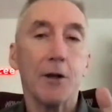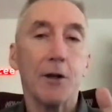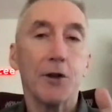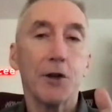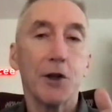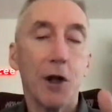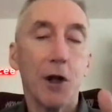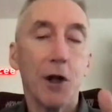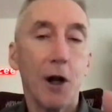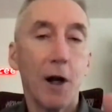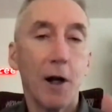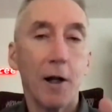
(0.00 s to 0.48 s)

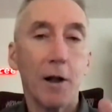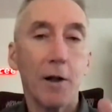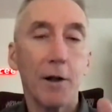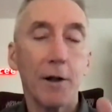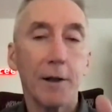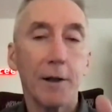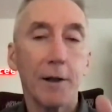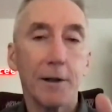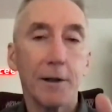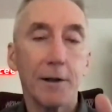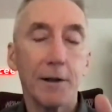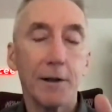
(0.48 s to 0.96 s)

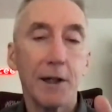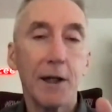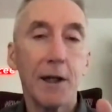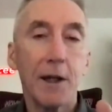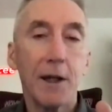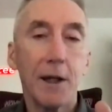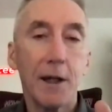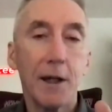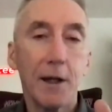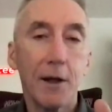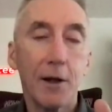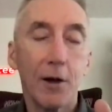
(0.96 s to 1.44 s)
Chocolate,
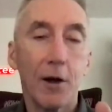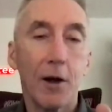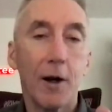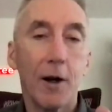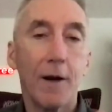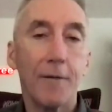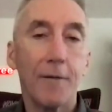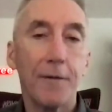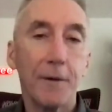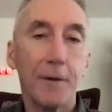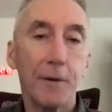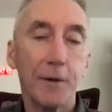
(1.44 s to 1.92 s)
tea,
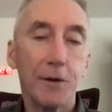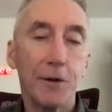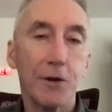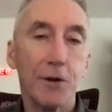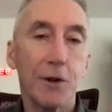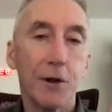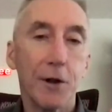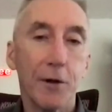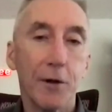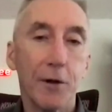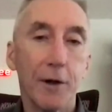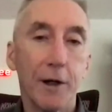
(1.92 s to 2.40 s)
coffee with
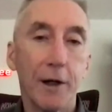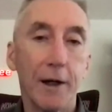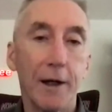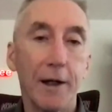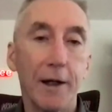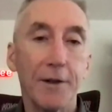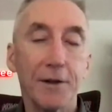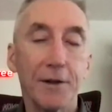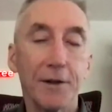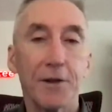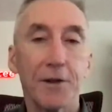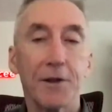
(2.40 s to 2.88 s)
sugar in it
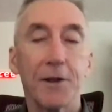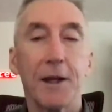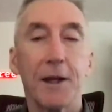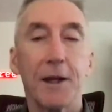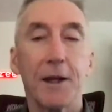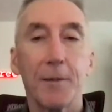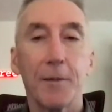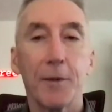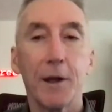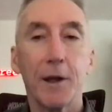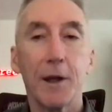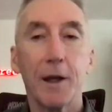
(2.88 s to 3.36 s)
is the
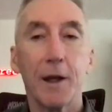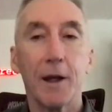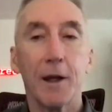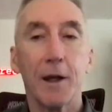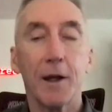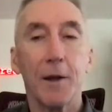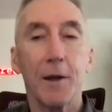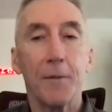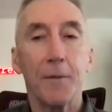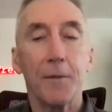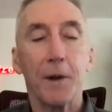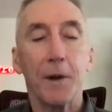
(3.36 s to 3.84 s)
same thing.
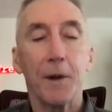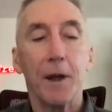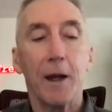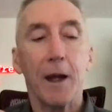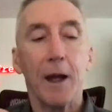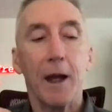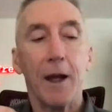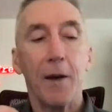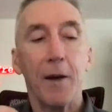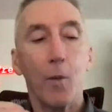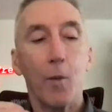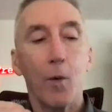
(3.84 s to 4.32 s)

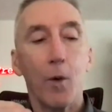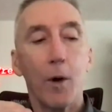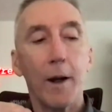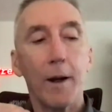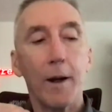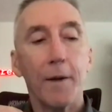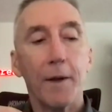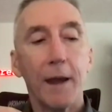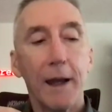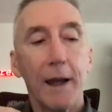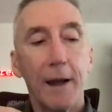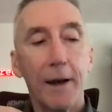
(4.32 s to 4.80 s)
And
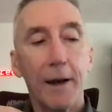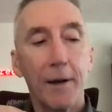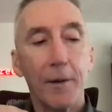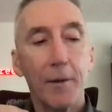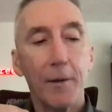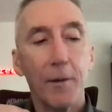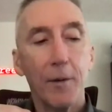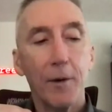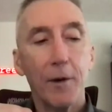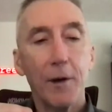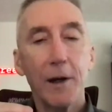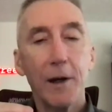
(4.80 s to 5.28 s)
what that
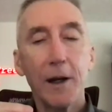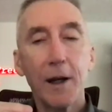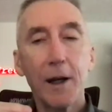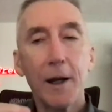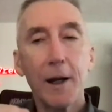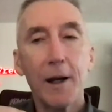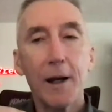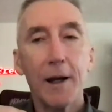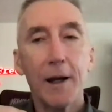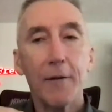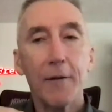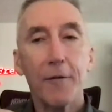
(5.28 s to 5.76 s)

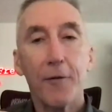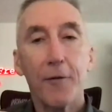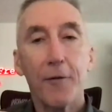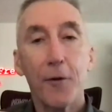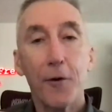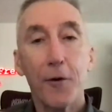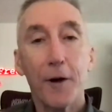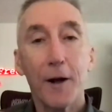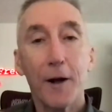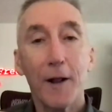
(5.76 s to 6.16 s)
need at 4